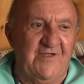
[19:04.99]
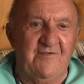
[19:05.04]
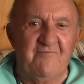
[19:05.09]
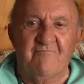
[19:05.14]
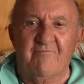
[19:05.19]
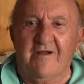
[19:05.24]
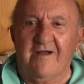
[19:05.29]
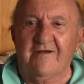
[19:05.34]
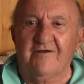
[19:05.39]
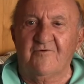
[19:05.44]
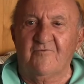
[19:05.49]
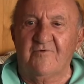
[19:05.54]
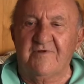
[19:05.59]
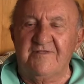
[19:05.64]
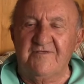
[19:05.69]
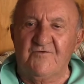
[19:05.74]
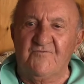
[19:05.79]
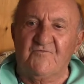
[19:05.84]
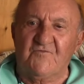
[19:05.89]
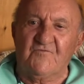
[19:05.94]
and barter
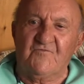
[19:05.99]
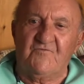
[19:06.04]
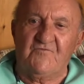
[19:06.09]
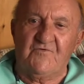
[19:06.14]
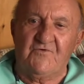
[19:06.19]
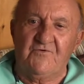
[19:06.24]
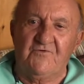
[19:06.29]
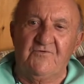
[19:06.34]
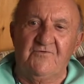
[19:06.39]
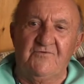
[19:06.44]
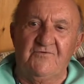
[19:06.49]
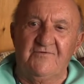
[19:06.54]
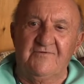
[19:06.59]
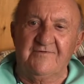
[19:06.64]
with you for food